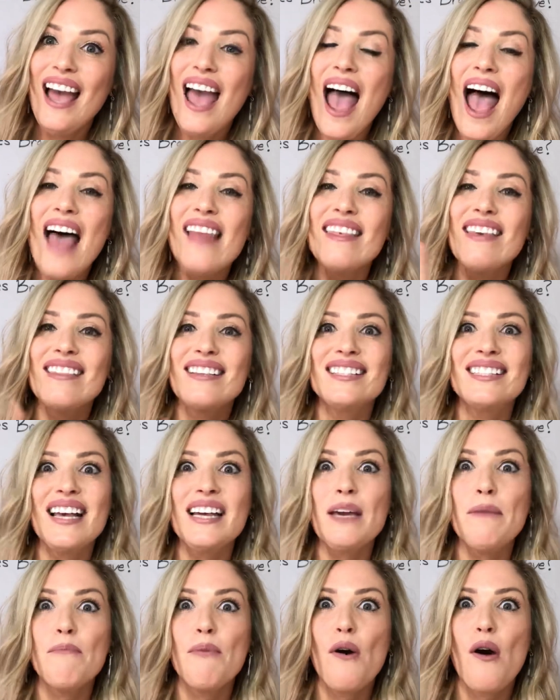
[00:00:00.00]
and then the
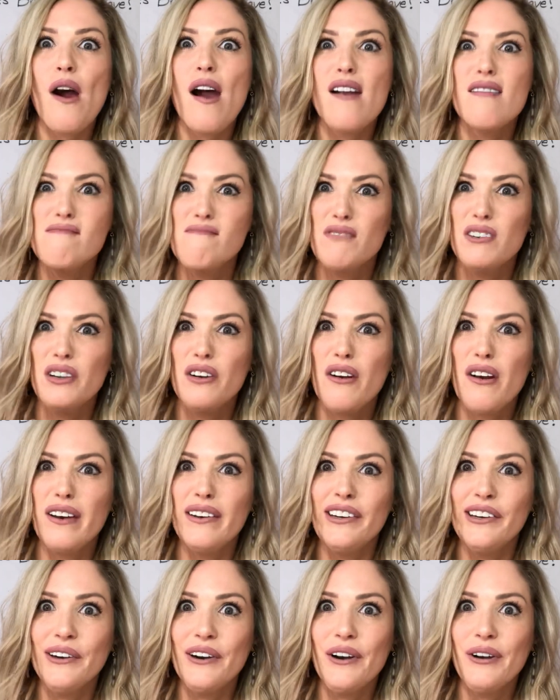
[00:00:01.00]
second part, you're on
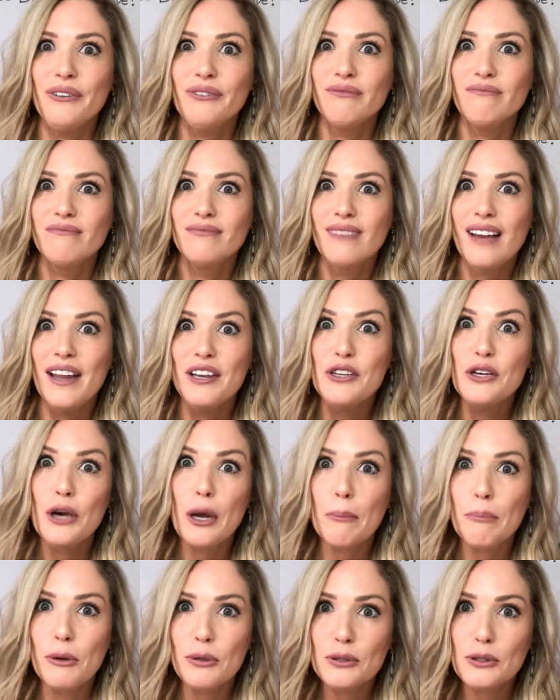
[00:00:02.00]
your own, and you got
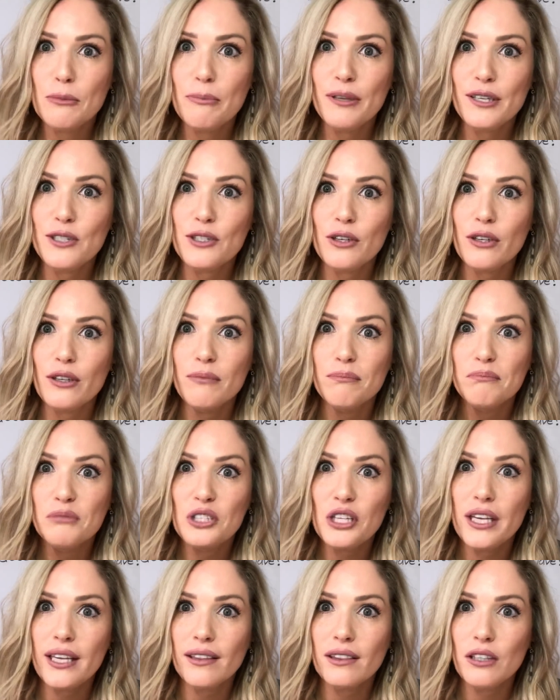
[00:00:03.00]
to post the picture to
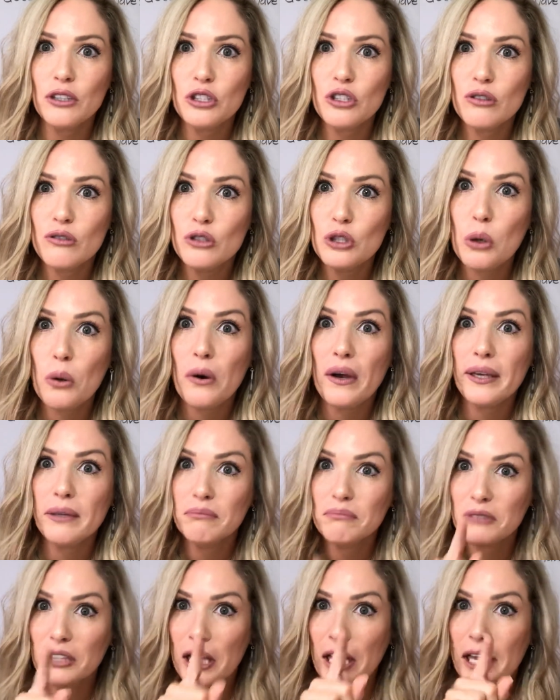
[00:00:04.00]
get the toy.
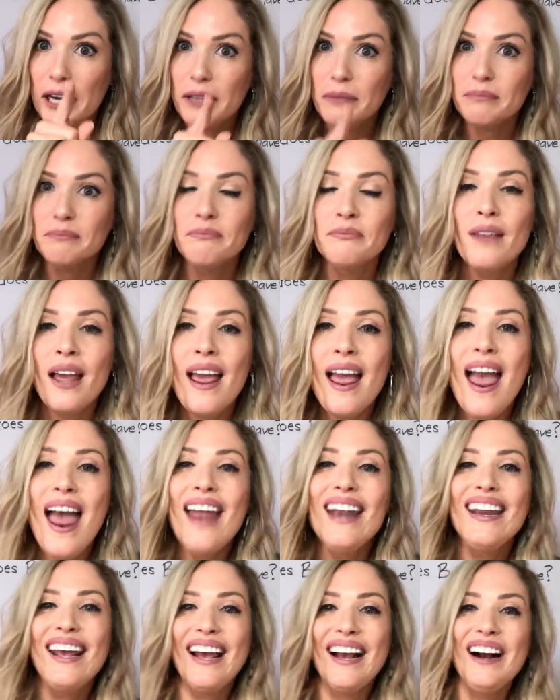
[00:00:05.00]
Got it?
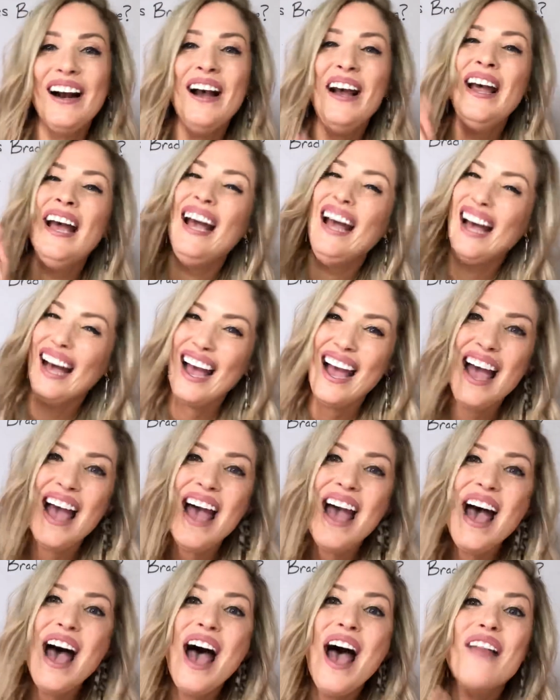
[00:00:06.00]
Now,
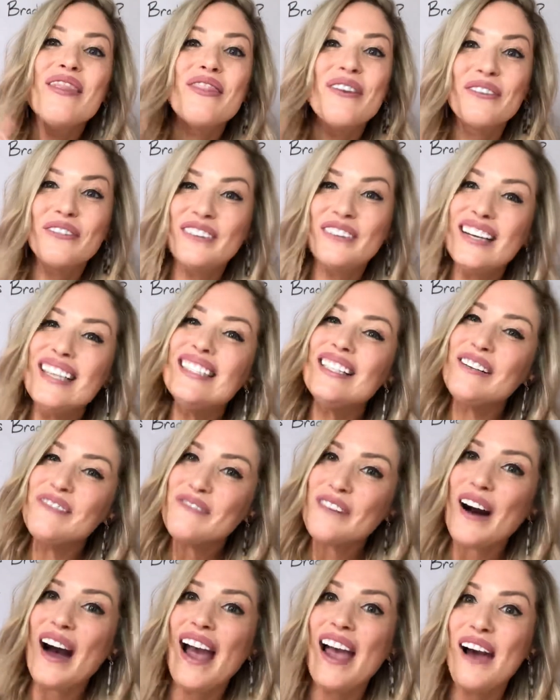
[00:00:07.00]
the reason
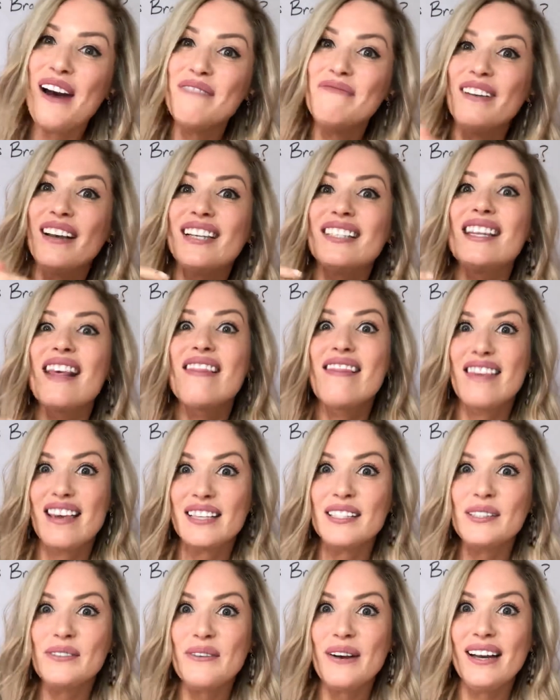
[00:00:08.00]
why I picked
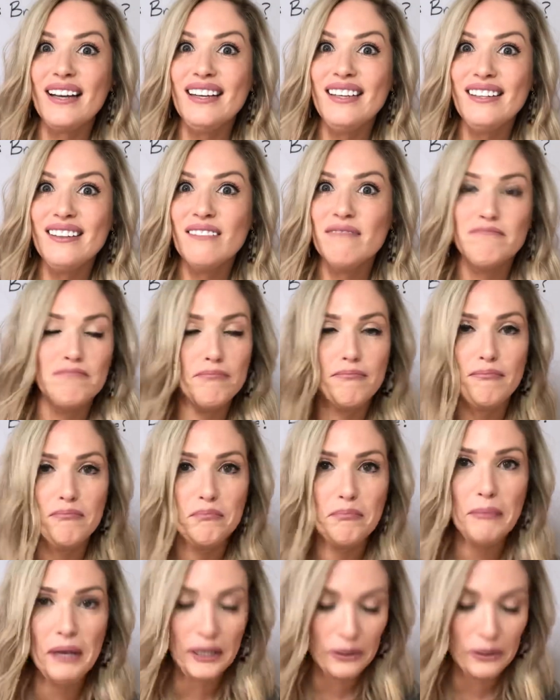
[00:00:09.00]
this one, many